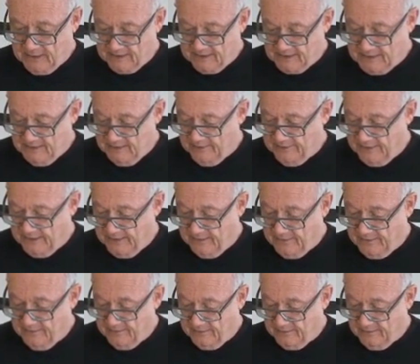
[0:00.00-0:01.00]
Siri,
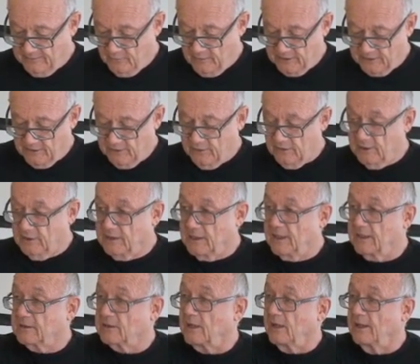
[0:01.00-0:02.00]
what Jung
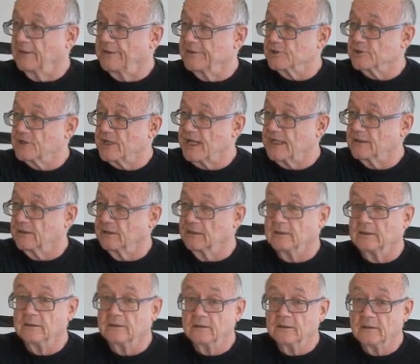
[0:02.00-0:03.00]
called the shadow.
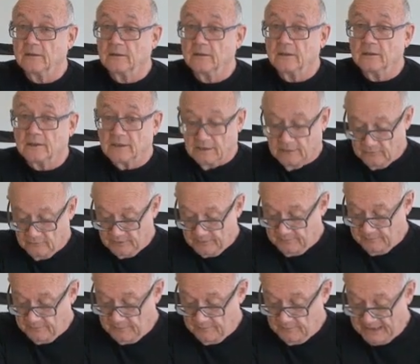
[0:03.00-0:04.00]
It
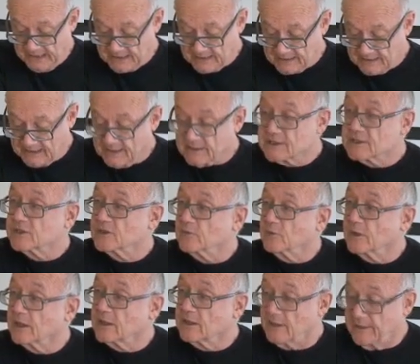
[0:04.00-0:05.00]
would make sense to
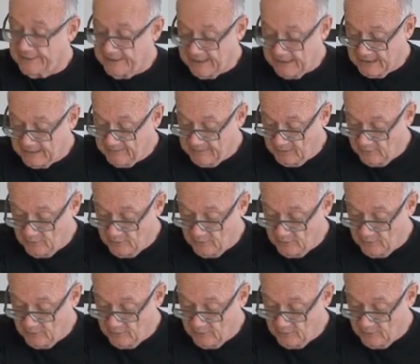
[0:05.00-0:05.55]
work on the enemy